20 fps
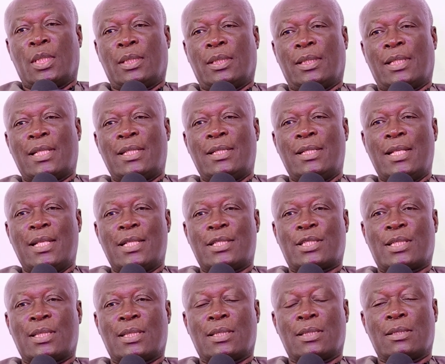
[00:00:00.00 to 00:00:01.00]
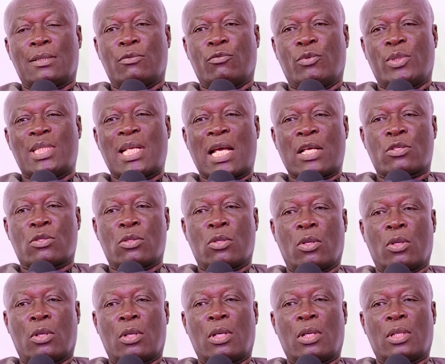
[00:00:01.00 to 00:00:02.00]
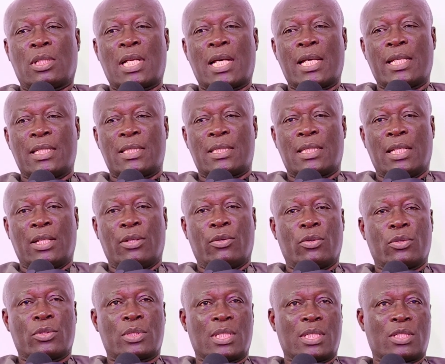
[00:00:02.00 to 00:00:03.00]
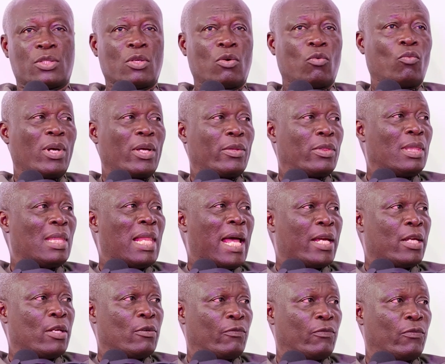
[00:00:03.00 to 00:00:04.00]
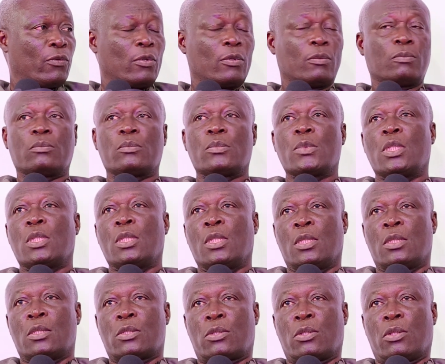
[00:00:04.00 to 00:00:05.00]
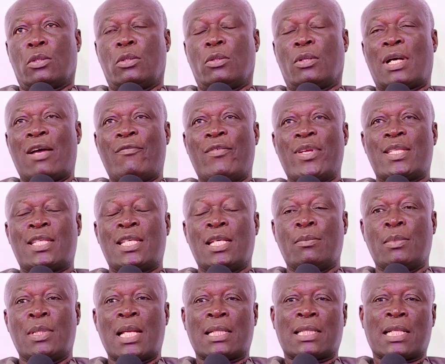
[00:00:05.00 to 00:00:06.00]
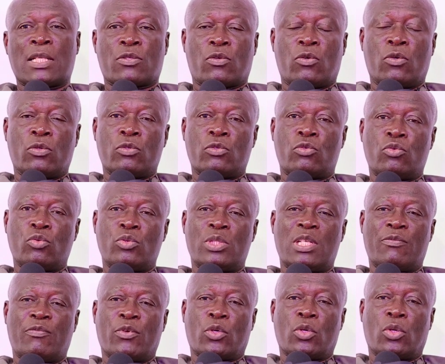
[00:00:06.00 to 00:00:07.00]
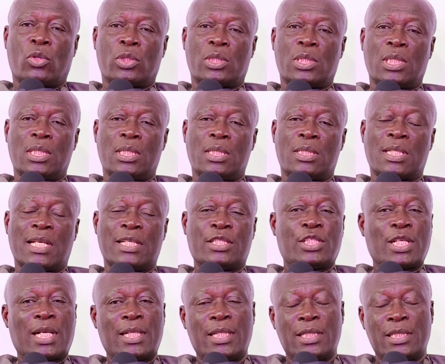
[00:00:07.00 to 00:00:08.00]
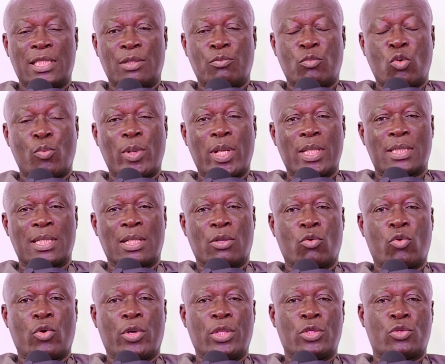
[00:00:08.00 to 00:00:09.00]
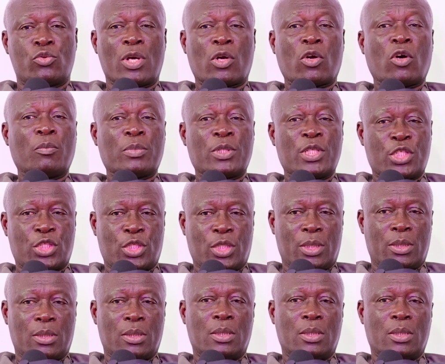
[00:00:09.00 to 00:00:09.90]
the nation which does not honor its heroes is not worth dying for. So you have a team that has gone through difficulties and challenging moments in going to a competition.